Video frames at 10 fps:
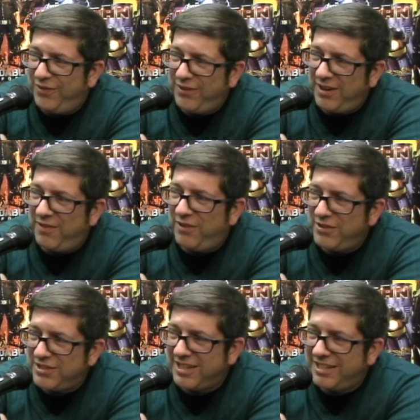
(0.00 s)
It
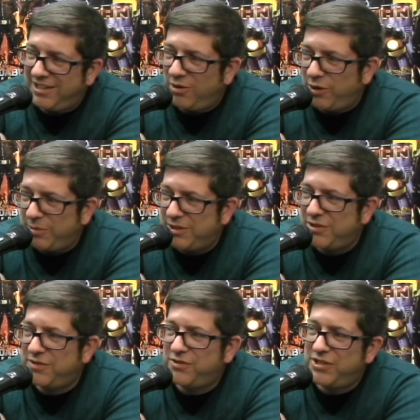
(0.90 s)
feels like the old
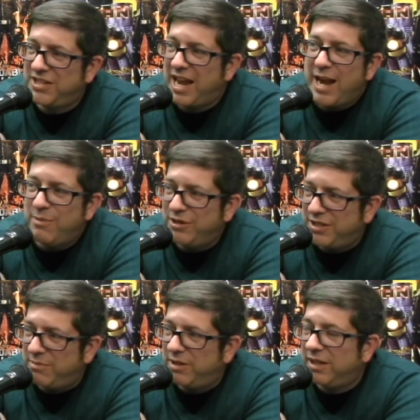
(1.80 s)
episodes of Shazam or something.